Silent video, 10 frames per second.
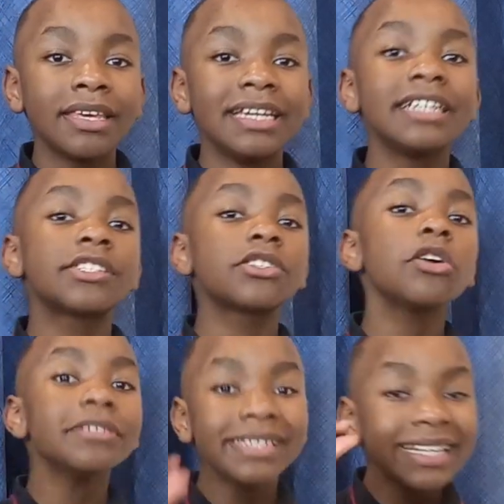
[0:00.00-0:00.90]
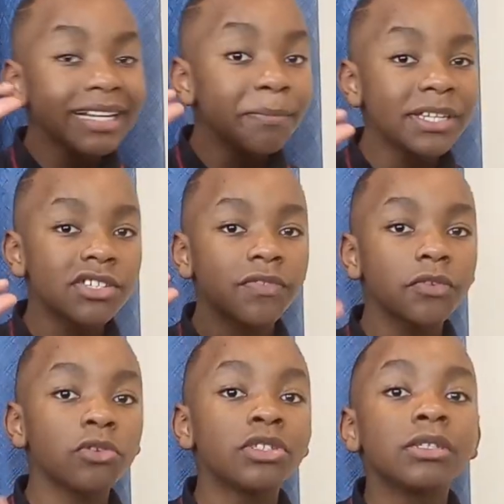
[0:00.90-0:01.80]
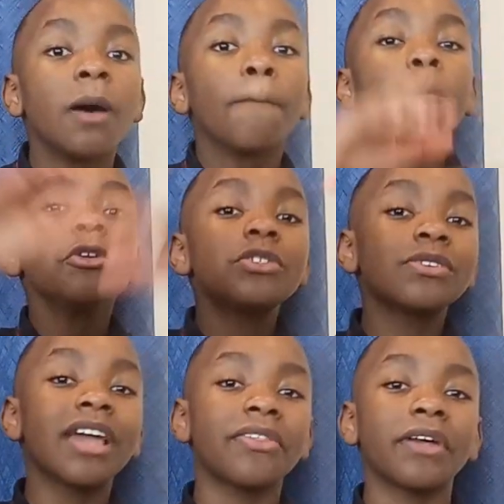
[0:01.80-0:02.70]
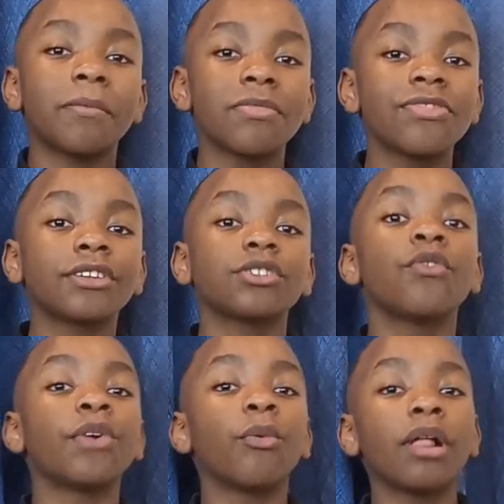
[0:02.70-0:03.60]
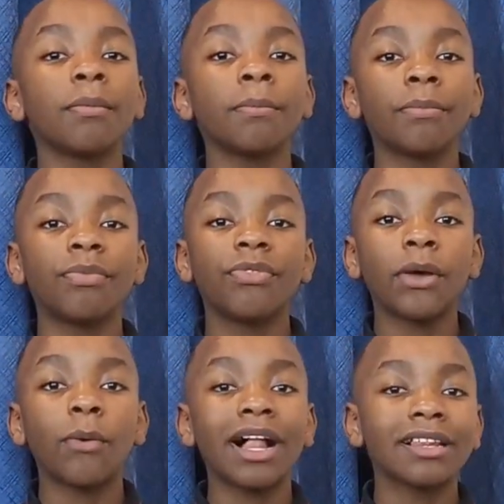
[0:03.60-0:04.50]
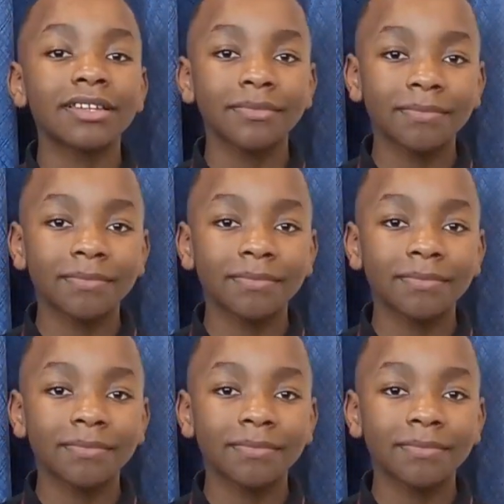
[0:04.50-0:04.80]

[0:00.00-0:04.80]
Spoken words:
It's those little bits of good put together that overwhelm the world.